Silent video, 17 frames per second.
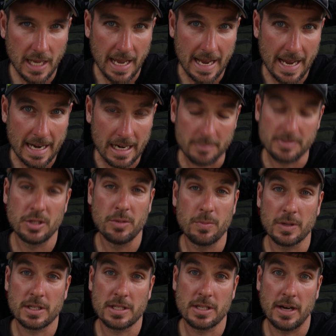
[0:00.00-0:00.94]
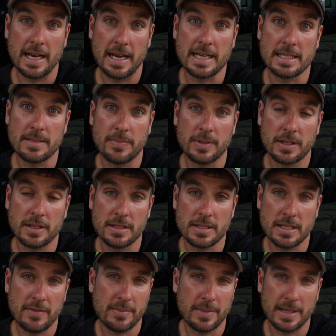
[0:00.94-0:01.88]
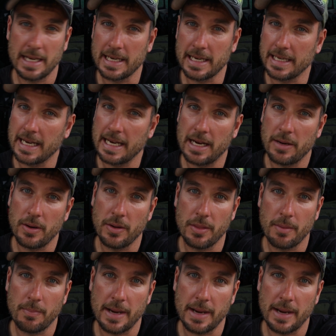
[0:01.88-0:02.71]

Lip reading: and I'm super excited because I haven't been able to get out on the